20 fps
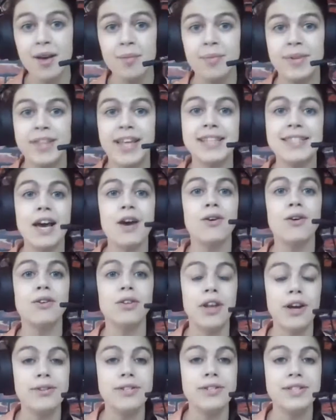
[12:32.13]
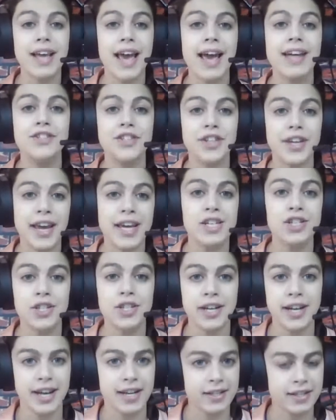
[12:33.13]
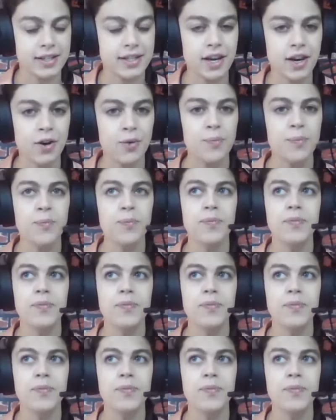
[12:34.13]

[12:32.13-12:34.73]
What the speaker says: But that's how close education is. So